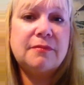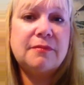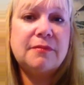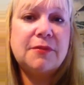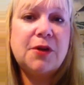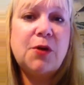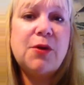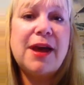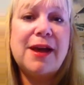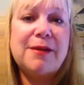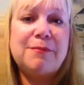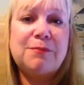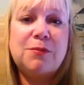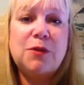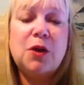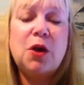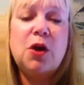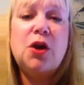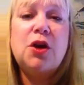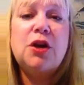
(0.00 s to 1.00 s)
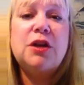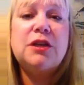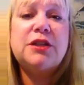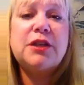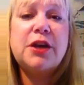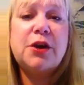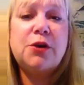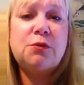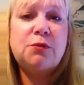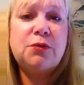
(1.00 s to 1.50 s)
Okay,
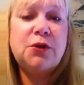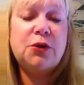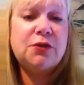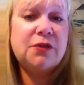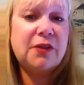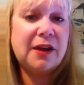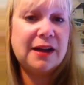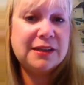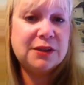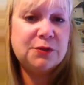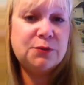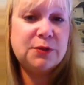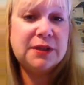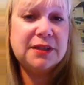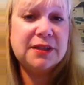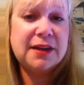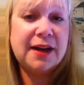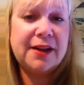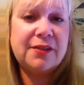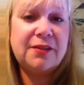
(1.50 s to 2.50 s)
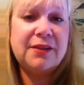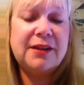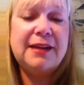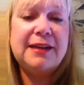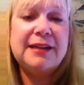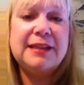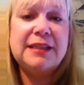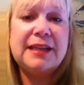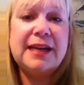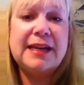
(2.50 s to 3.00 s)
so there's lots of recycling,
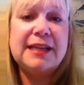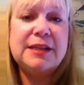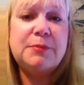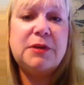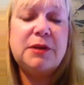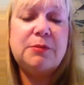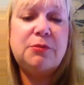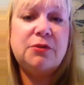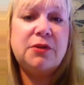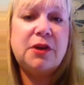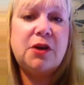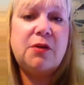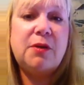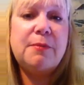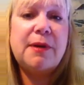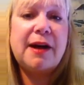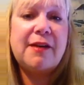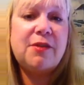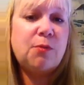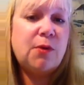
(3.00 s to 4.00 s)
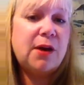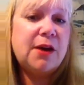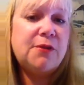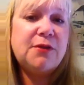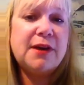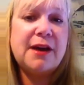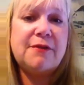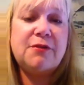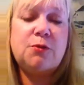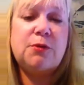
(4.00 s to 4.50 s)
as people know. And by the way, if
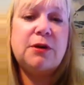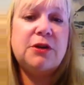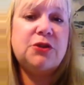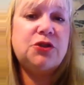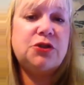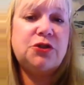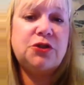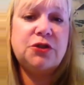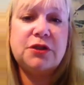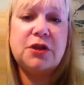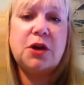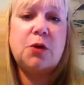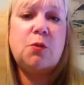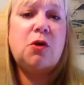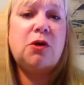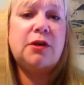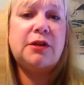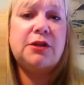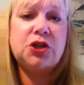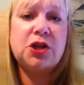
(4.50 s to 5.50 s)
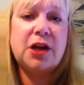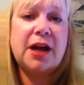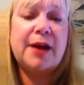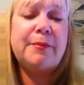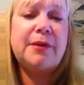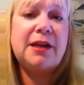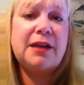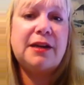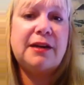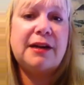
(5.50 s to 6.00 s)
you have a question, just go on and
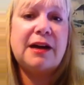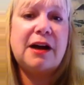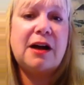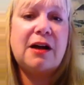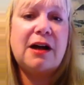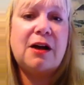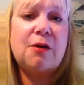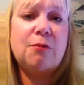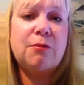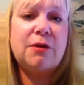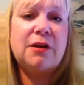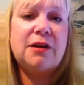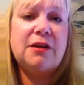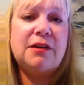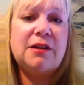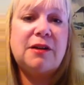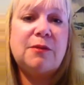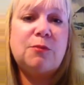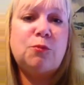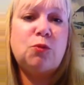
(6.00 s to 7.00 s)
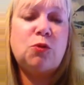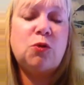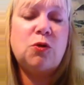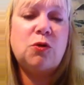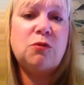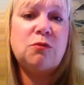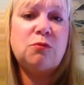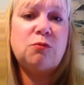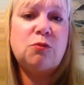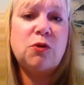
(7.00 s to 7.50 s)
chime in, and I'll read it, and
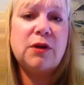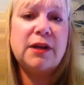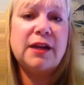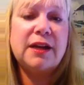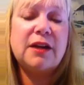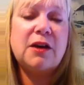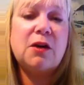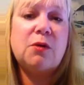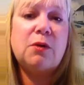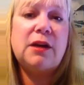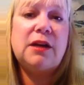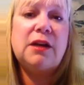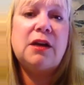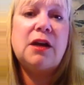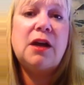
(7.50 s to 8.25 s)
we'll get going.